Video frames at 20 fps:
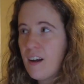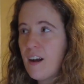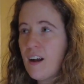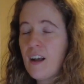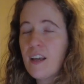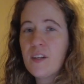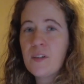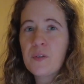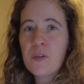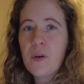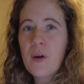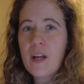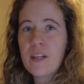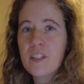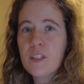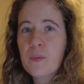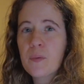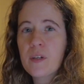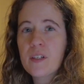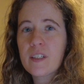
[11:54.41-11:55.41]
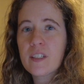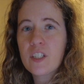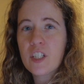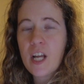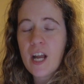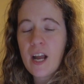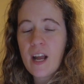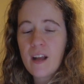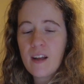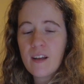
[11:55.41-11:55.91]
I don't know, I just wanted to
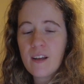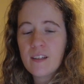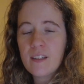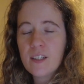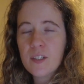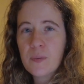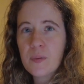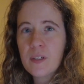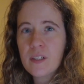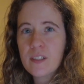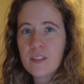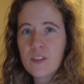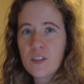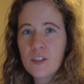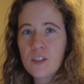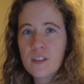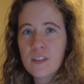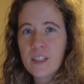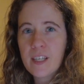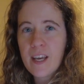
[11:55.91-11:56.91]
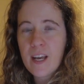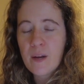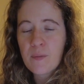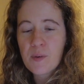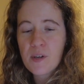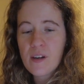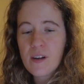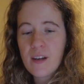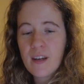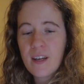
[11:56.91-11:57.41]
chat. I just wanted to turn the camera
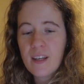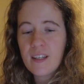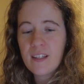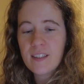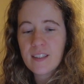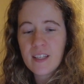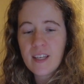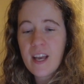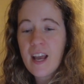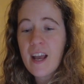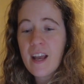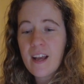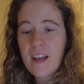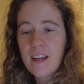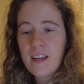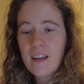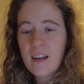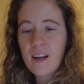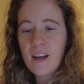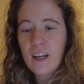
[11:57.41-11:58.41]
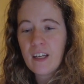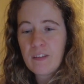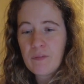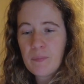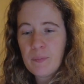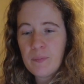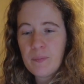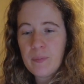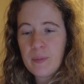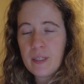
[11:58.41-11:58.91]
on and say, hey, I've
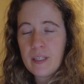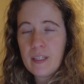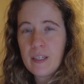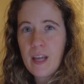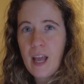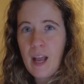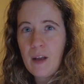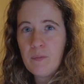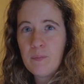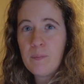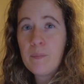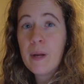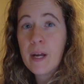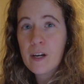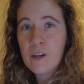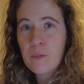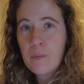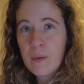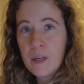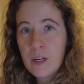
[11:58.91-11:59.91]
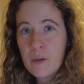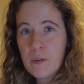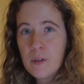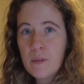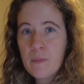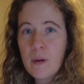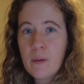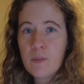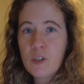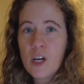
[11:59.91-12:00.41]
been, at bare
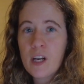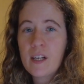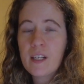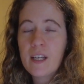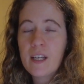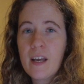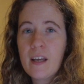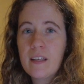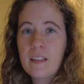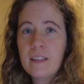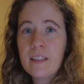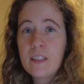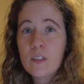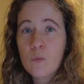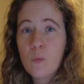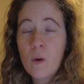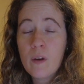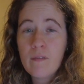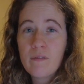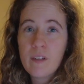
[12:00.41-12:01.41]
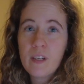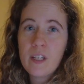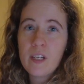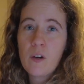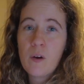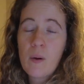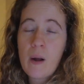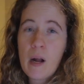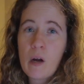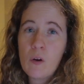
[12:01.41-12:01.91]
minimum, I'm trying to at least one video
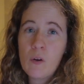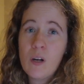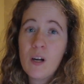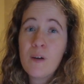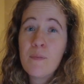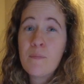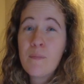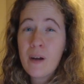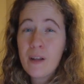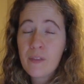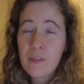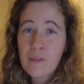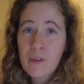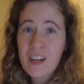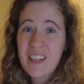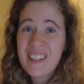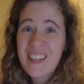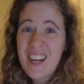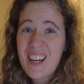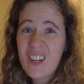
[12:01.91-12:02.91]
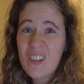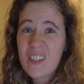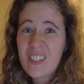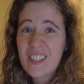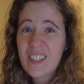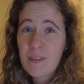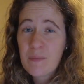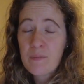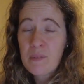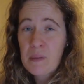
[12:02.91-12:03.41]
out a month right now,
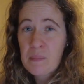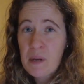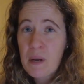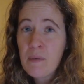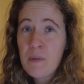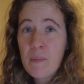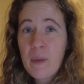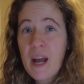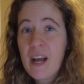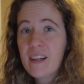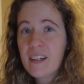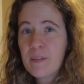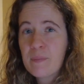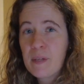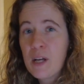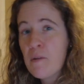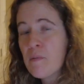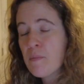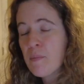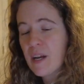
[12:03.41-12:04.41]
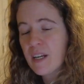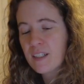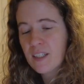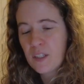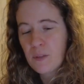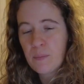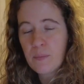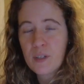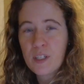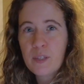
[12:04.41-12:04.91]
because I'm coming back. I'm coming back to
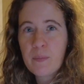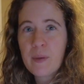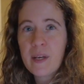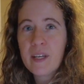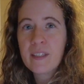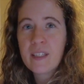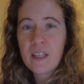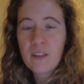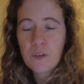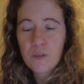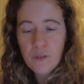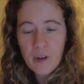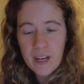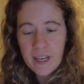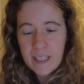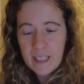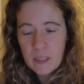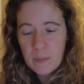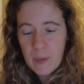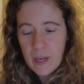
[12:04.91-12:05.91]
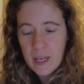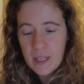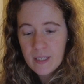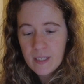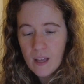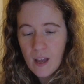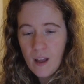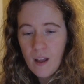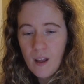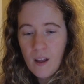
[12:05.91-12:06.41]
the book space and the writing space.
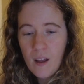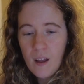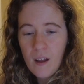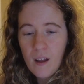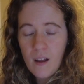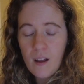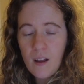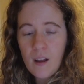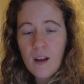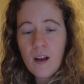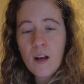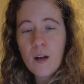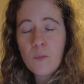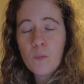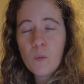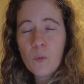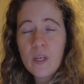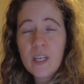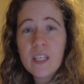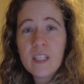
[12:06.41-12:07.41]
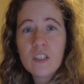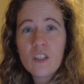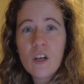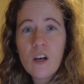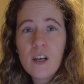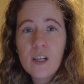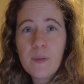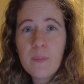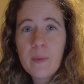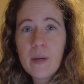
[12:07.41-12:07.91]
We can
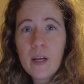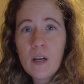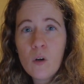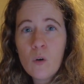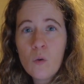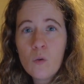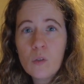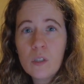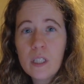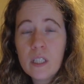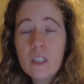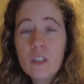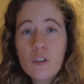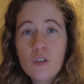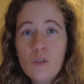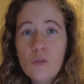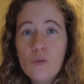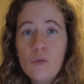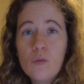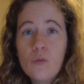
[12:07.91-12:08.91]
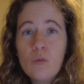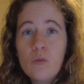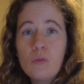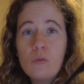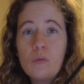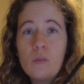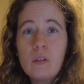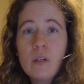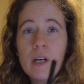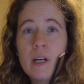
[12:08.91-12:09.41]
talk about, let's do
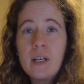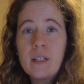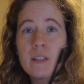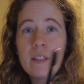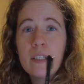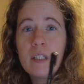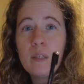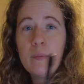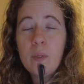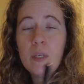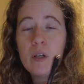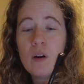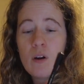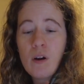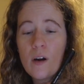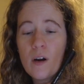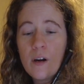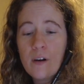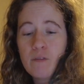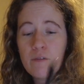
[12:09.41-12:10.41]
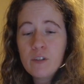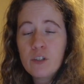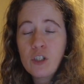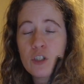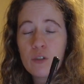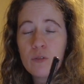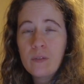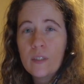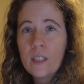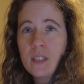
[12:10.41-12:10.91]
a TBR for
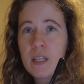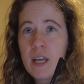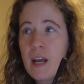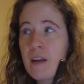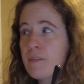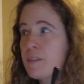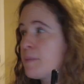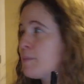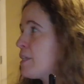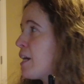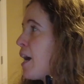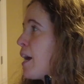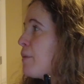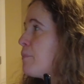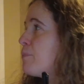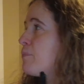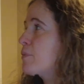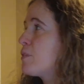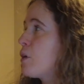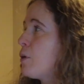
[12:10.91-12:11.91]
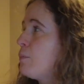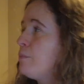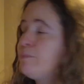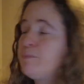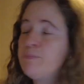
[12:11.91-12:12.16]
June, since I have some time. So,